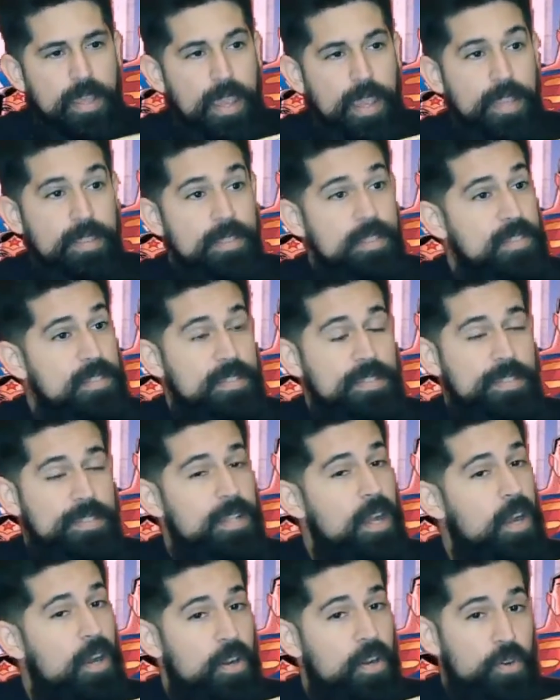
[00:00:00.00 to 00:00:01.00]
And this
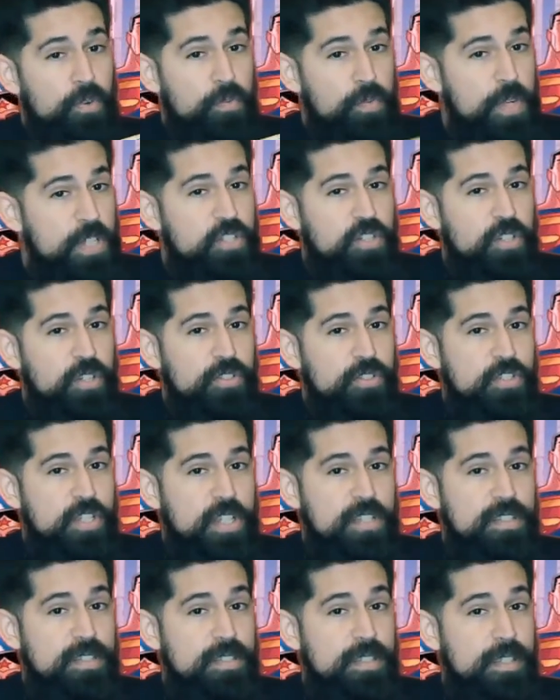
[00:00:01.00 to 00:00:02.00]
is our original
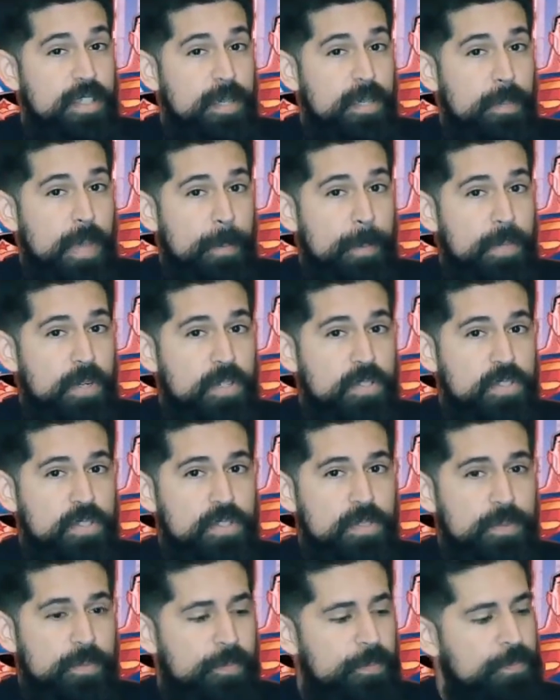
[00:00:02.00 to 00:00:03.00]
Justice League
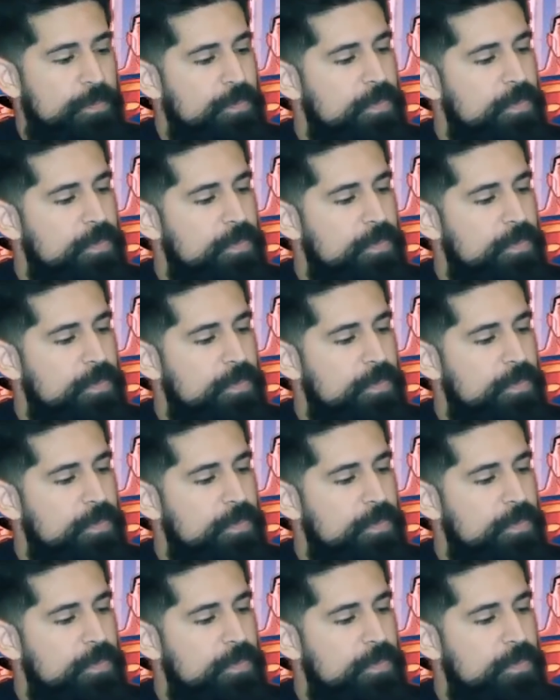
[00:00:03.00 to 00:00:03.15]
members.